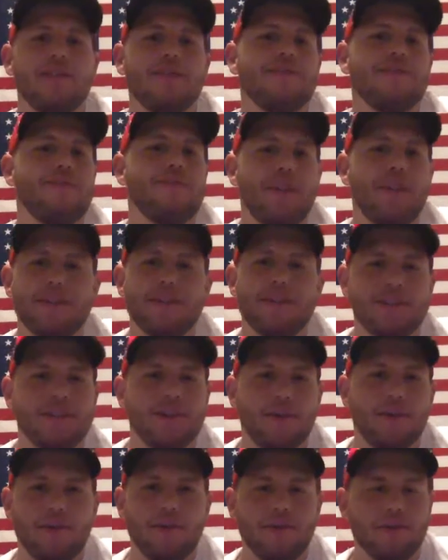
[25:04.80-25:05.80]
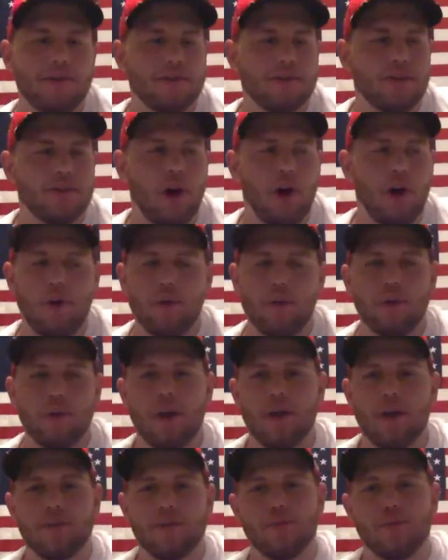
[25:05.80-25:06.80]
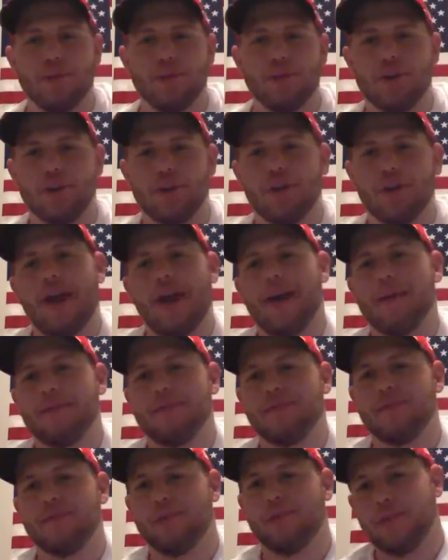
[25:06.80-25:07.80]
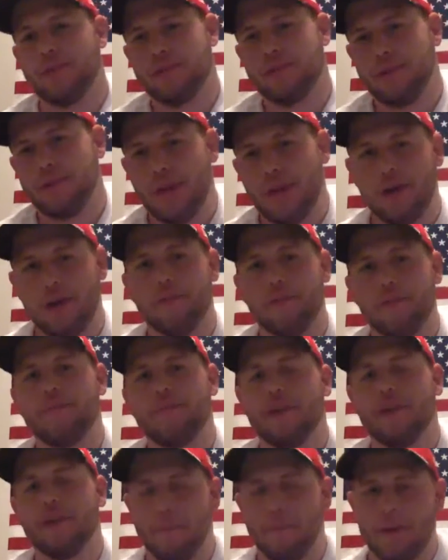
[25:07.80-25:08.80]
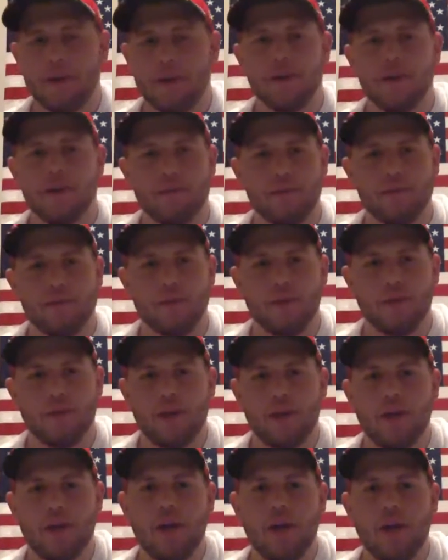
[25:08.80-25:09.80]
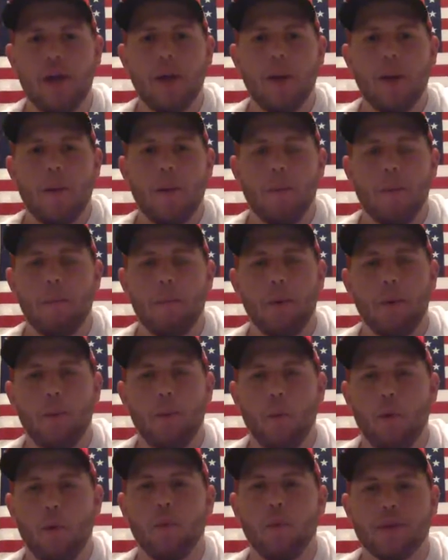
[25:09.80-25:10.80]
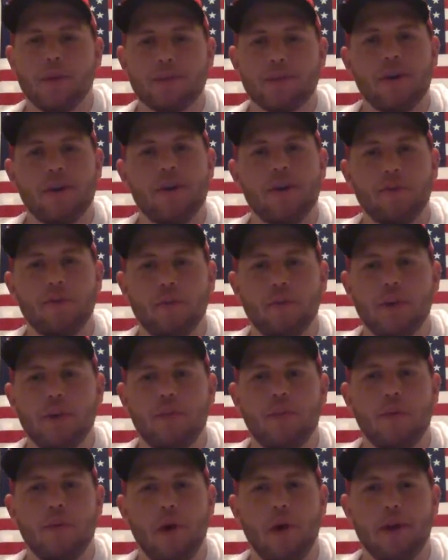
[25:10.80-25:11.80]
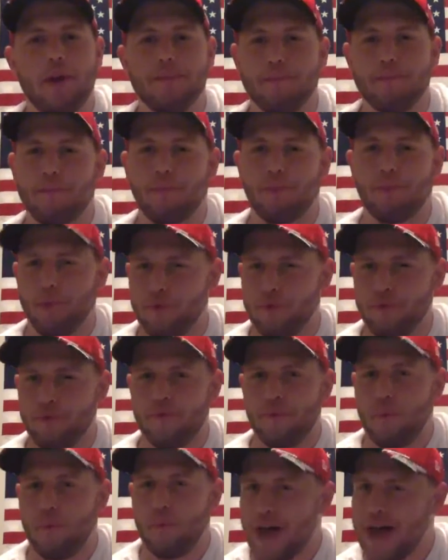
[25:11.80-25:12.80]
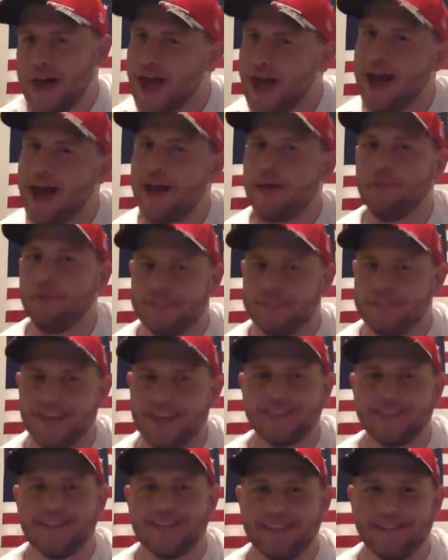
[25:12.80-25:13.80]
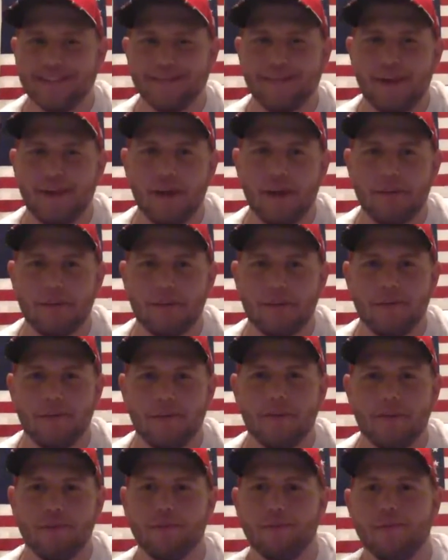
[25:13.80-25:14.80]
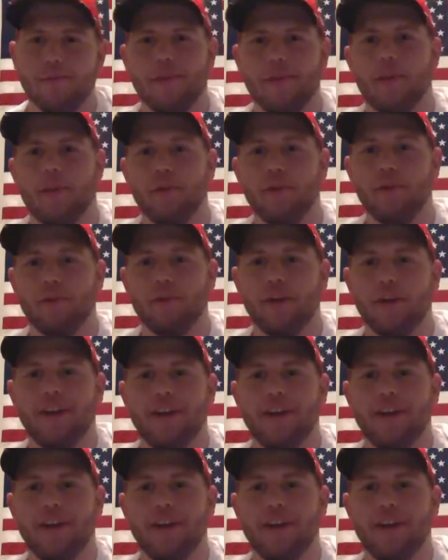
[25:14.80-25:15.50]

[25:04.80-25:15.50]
Fantasy owners all throughout Twitter absolutely loved Amir Abdullah. But what we saw in week 1 proved why I was hesitant about Amir Abdullah.